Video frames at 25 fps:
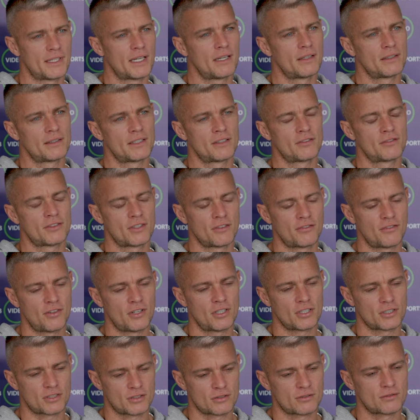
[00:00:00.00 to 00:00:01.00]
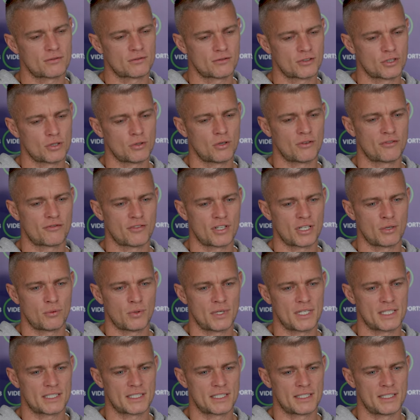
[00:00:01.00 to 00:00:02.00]
The first 2 or 3
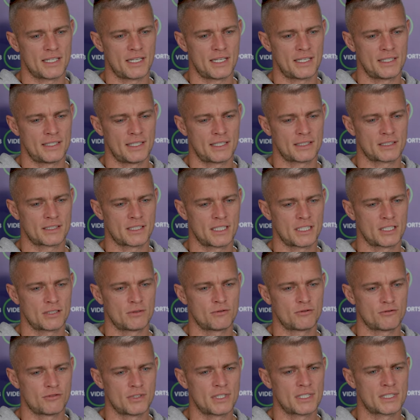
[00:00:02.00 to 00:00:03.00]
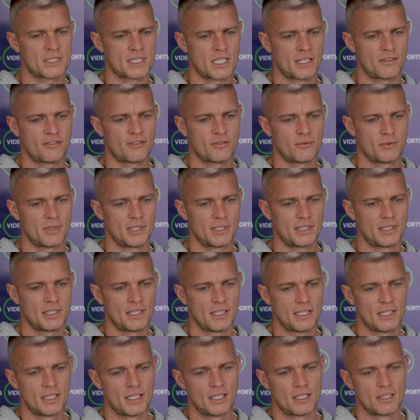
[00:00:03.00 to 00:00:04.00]
weeks in that season was really tough for me,
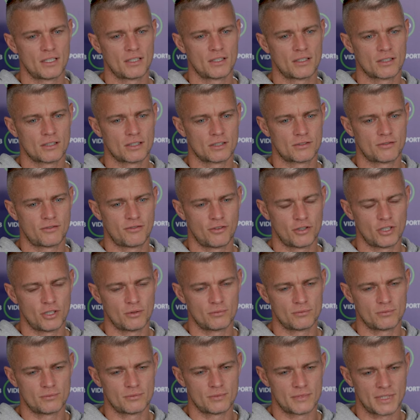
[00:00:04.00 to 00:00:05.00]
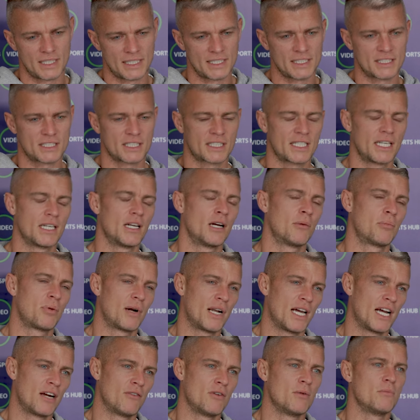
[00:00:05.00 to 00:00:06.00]
because Fulham needed to get a
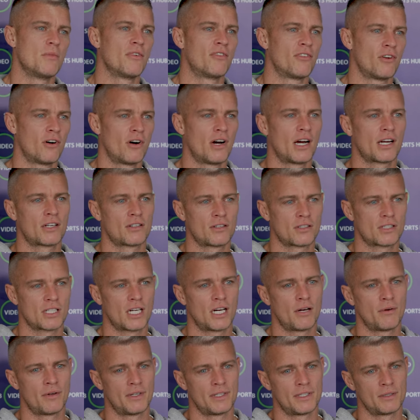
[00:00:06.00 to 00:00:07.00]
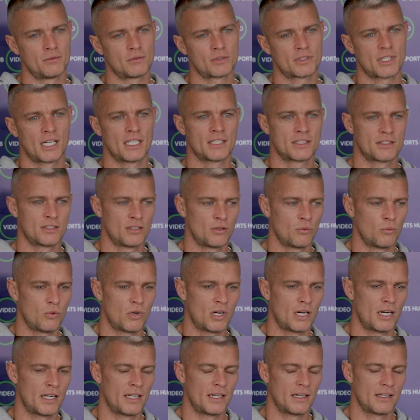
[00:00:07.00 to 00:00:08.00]
player in before I could go, and it was going to the
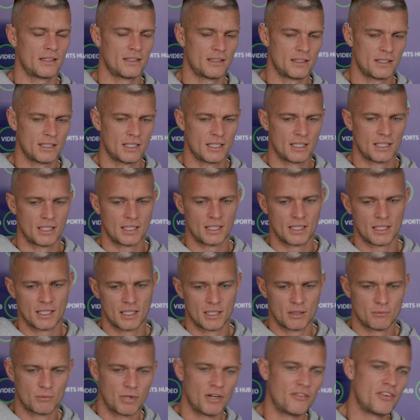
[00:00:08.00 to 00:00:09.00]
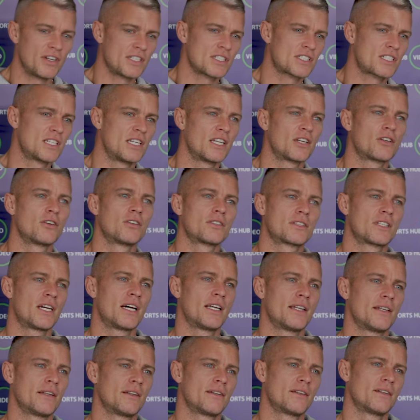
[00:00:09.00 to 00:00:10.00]
wire. But eventually it got
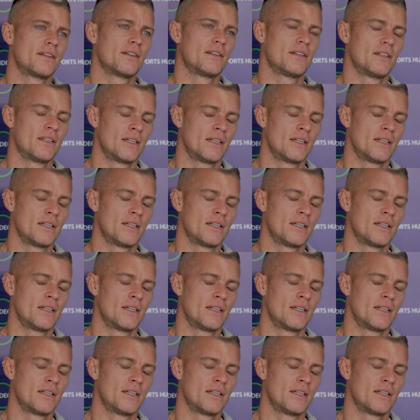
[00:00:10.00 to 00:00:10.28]
done.